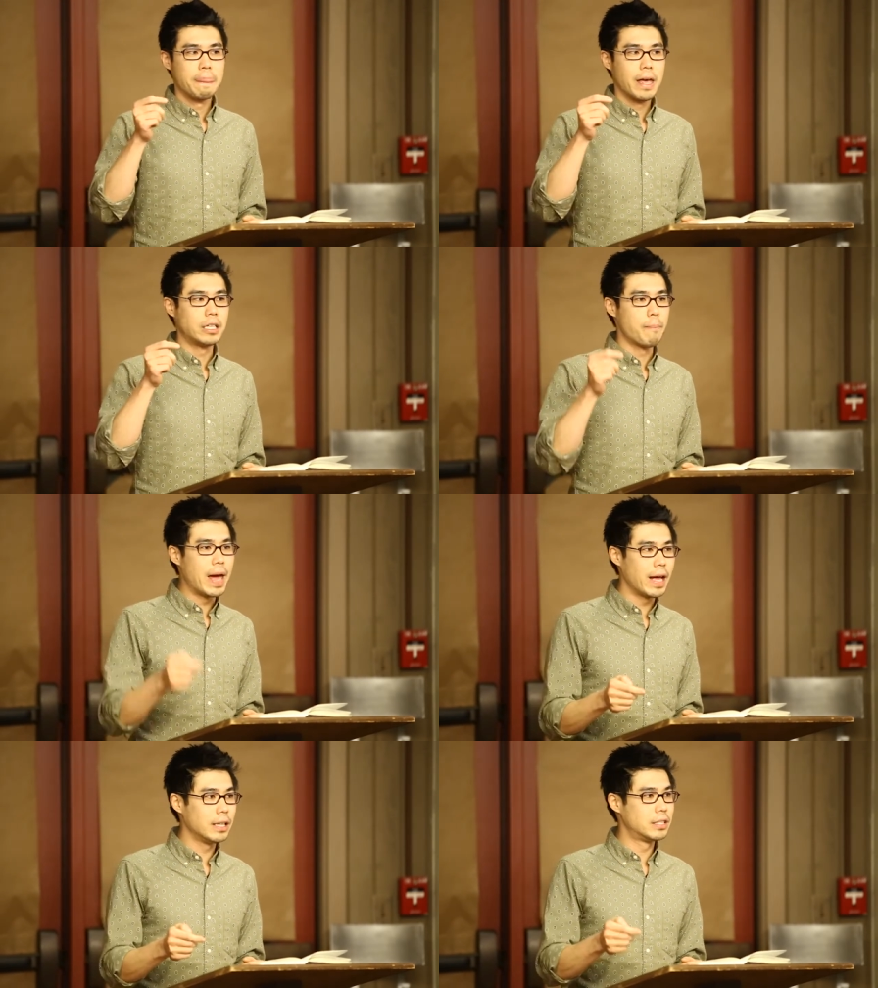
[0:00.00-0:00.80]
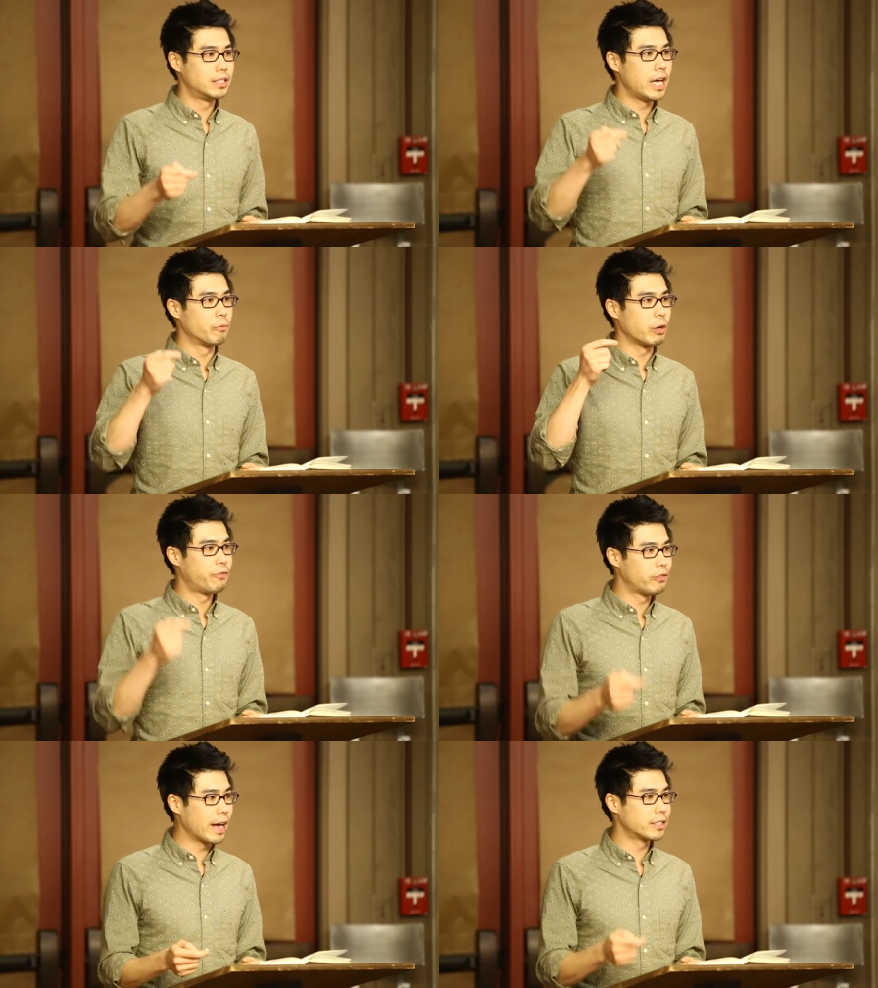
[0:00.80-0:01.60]
it depends and
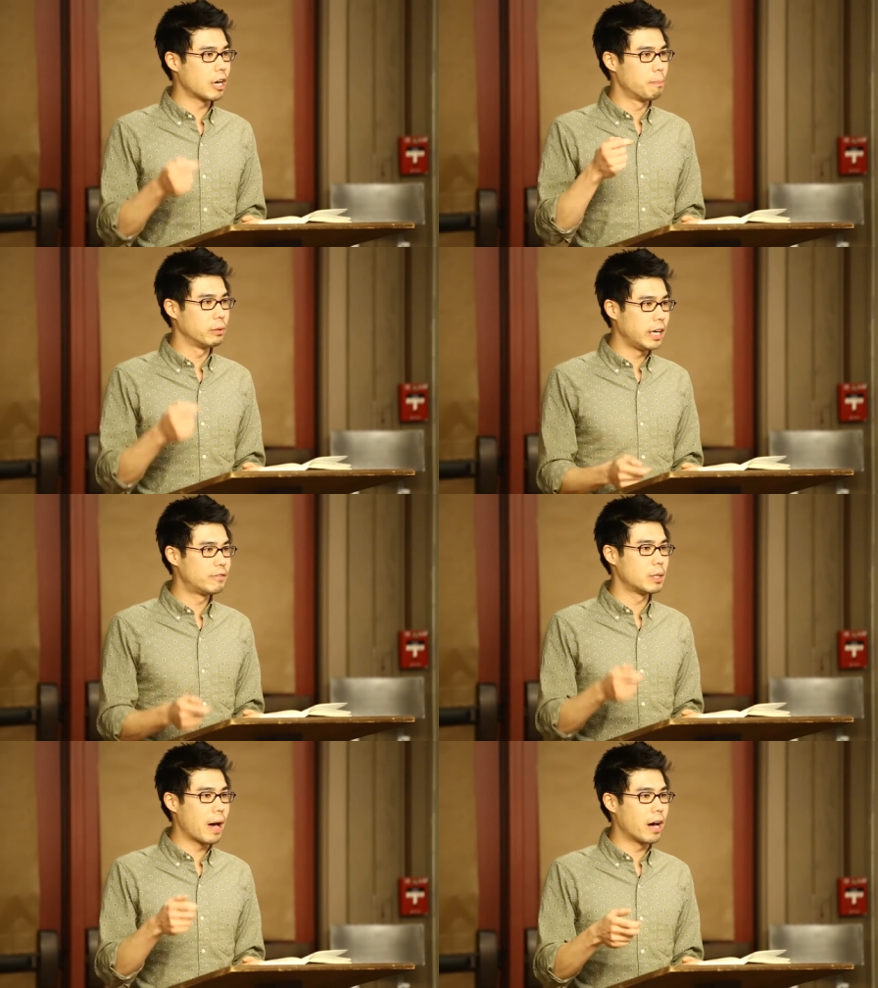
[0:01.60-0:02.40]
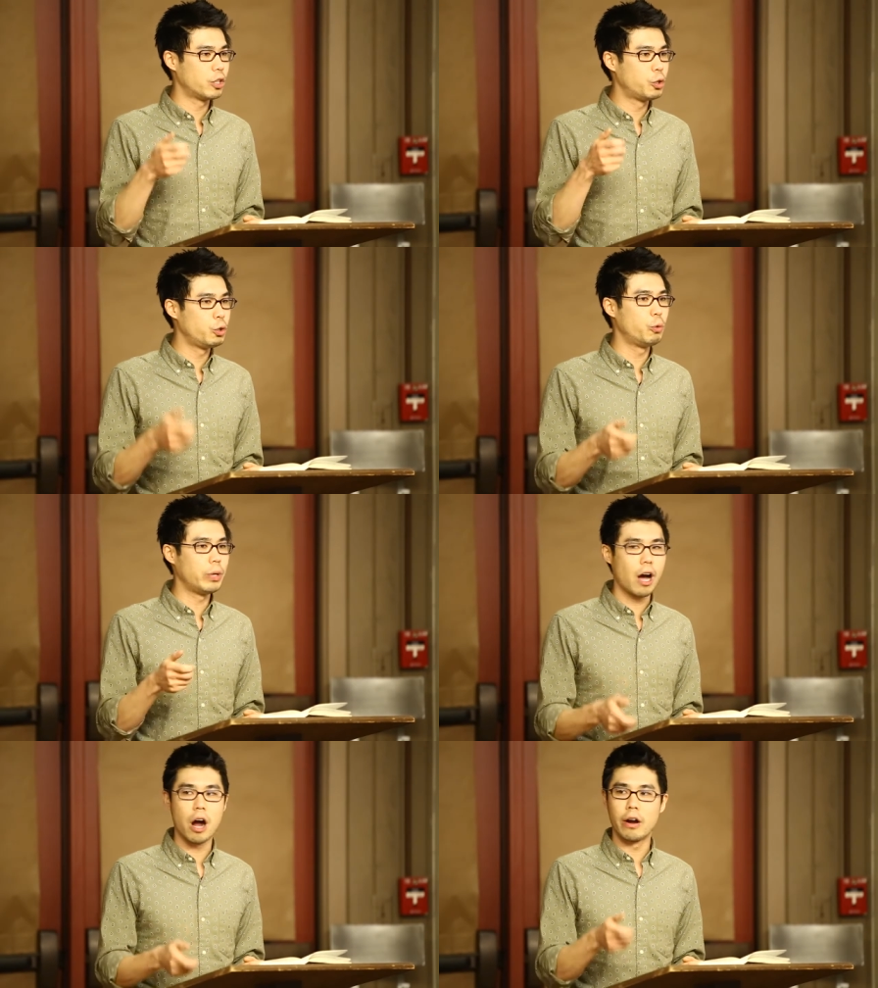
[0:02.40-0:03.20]
reflects our beliefs about who
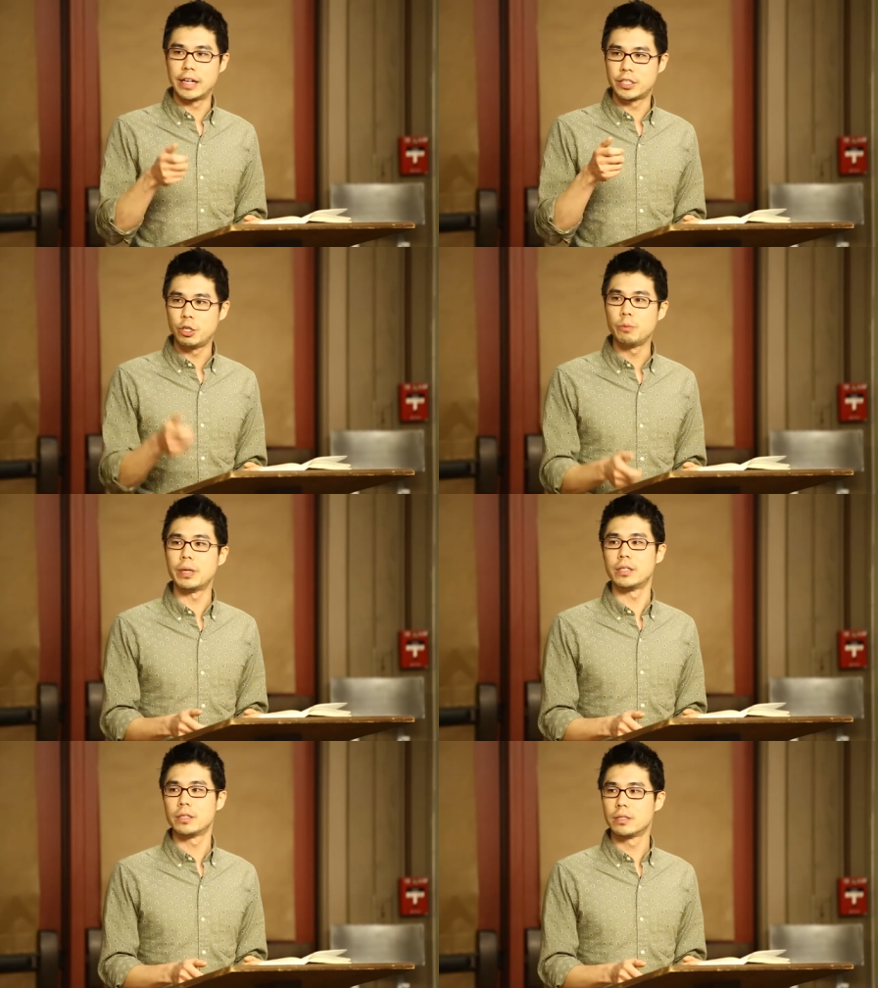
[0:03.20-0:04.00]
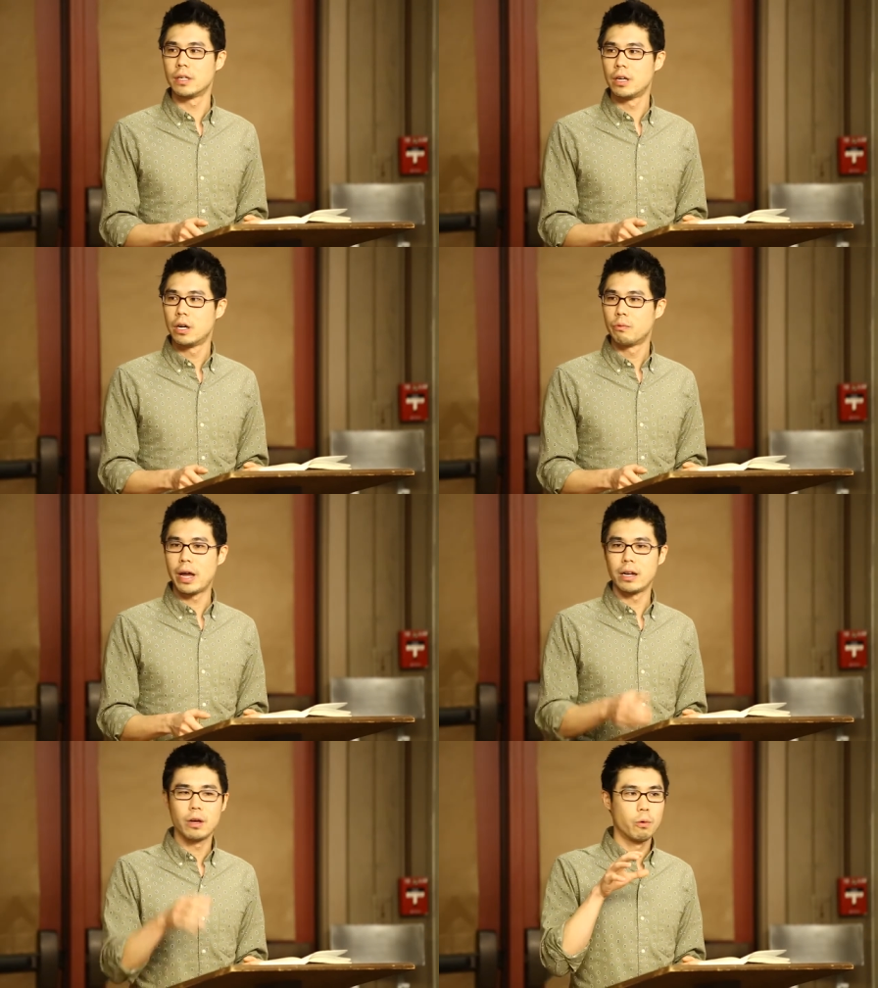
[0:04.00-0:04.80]
we are as humans,
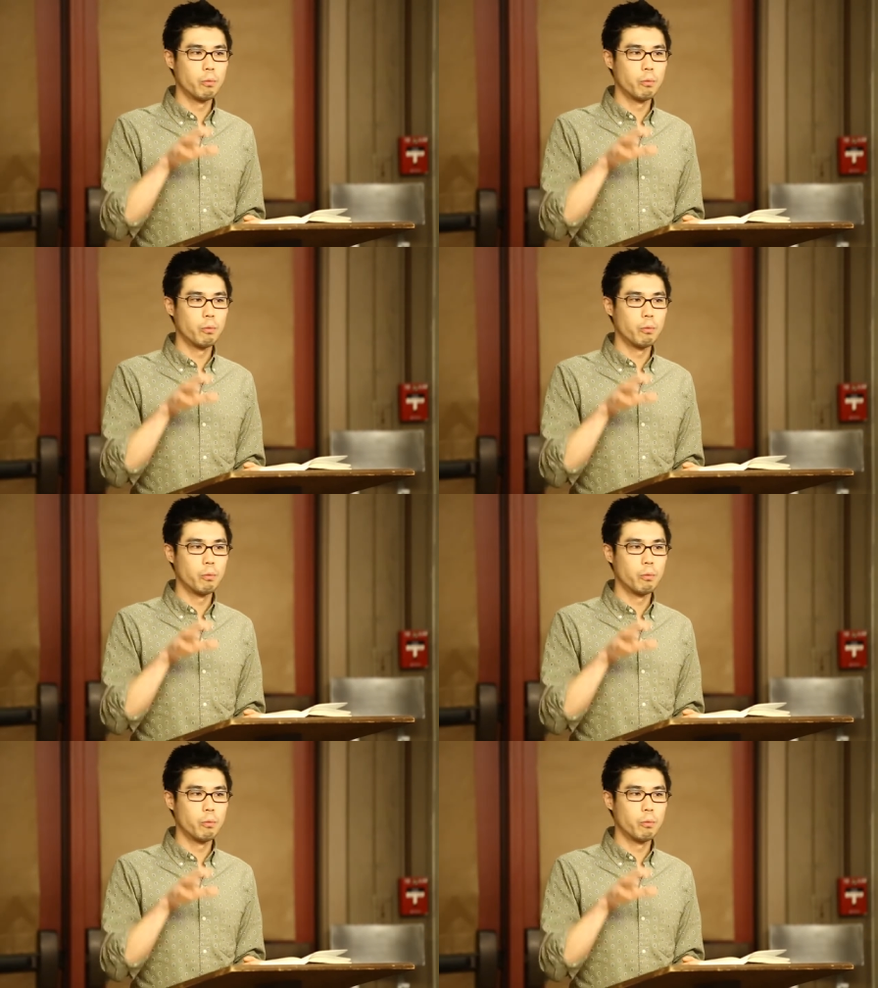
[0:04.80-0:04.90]
right?